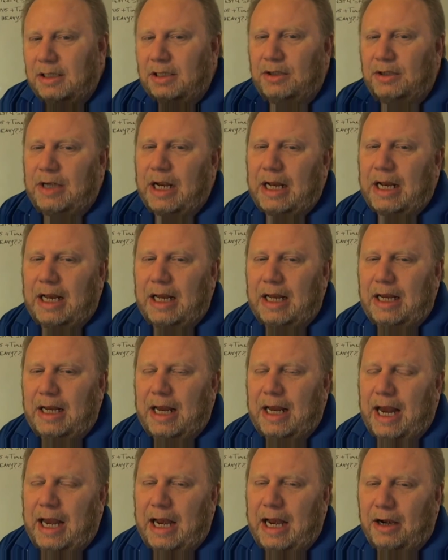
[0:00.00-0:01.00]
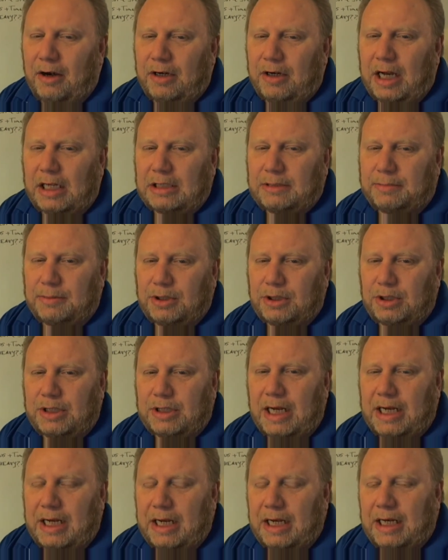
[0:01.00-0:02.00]
You got 800 customers you're
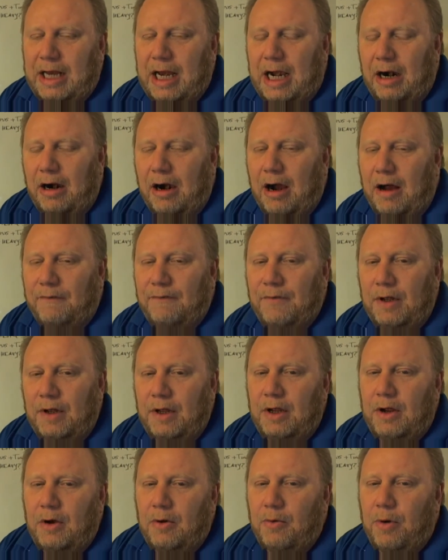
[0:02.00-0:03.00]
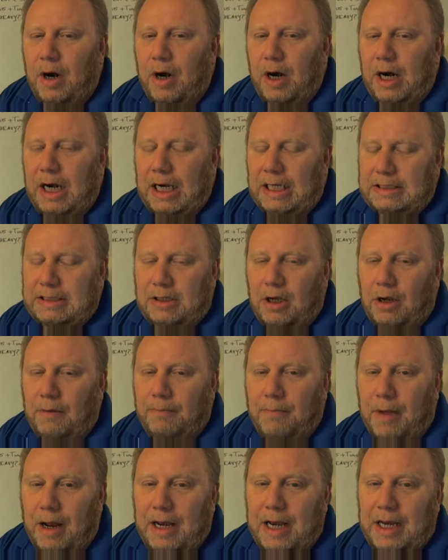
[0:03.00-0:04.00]
taking care of. Whereas on
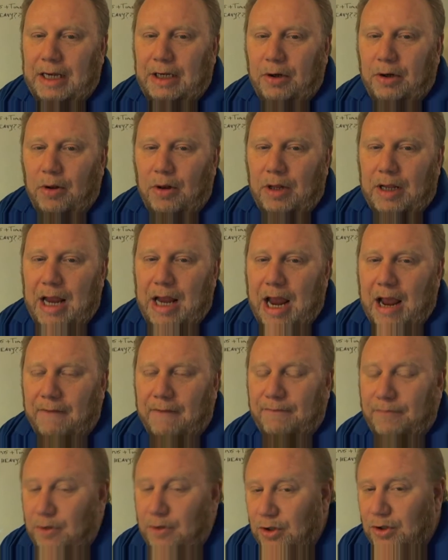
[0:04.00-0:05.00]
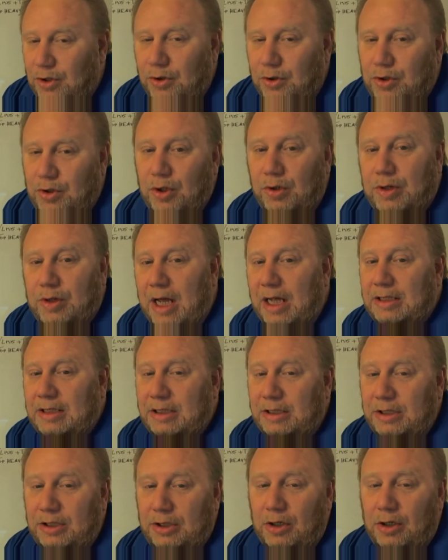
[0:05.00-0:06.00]
Monday you're doing
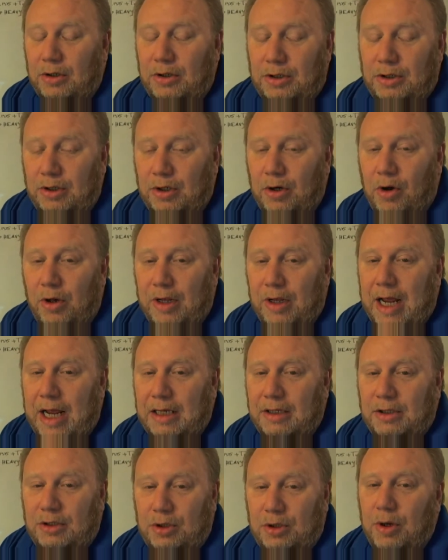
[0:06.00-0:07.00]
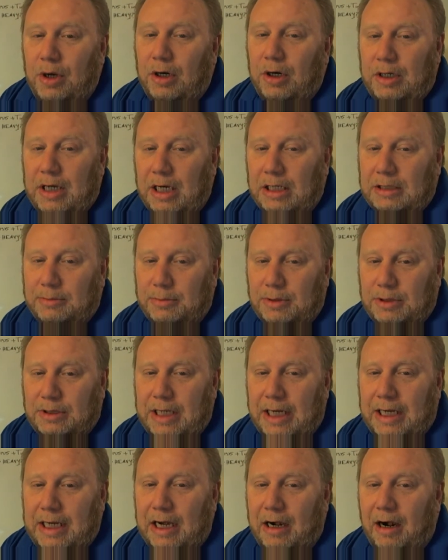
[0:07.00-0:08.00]
2,000. You only got 200 customers to
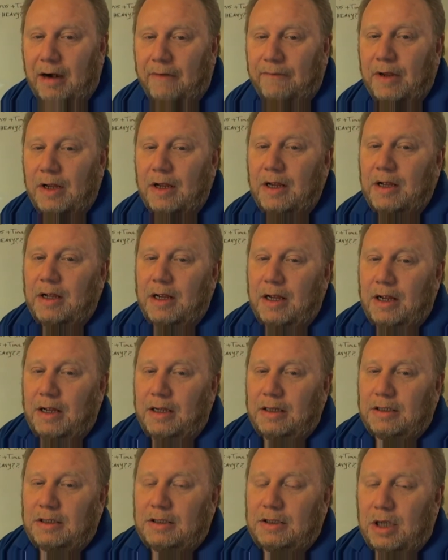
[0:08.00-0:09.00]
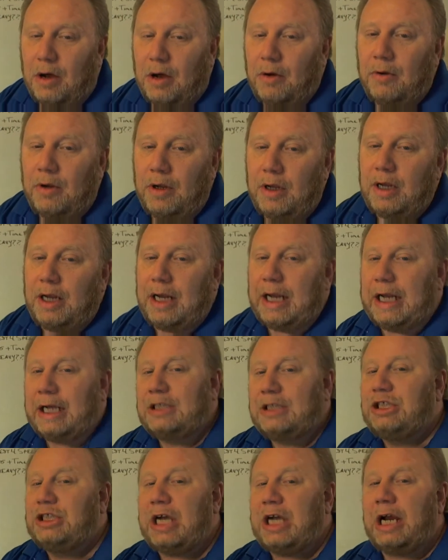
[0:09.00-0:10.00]
take care of. So
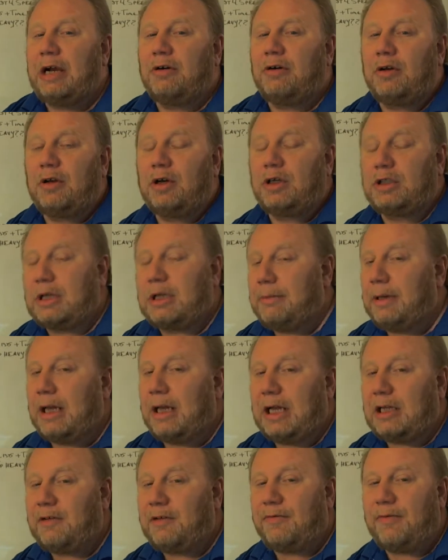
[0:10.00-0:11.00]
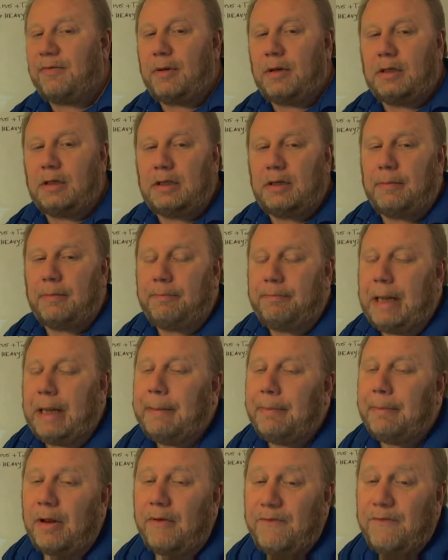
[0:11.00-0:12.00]
in general, there's going to be less
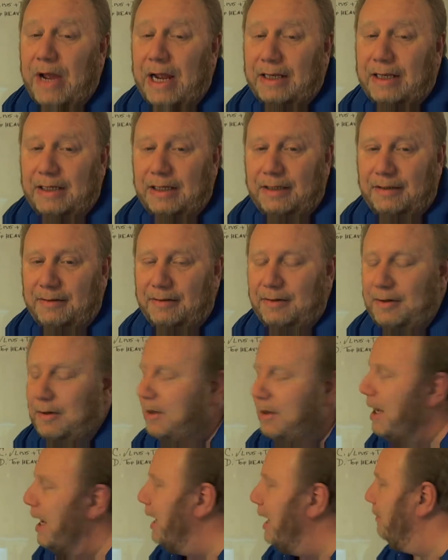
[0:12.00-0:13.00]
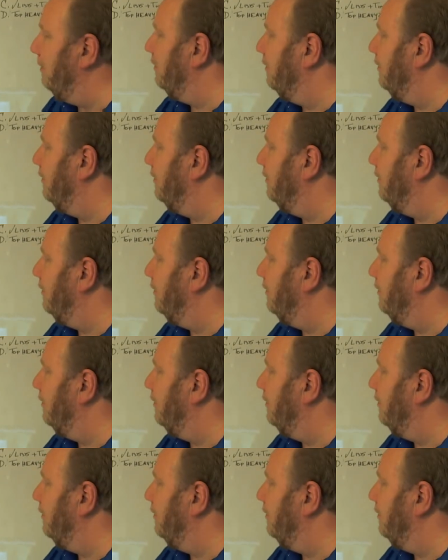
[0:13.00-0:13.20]
people affected. Okay.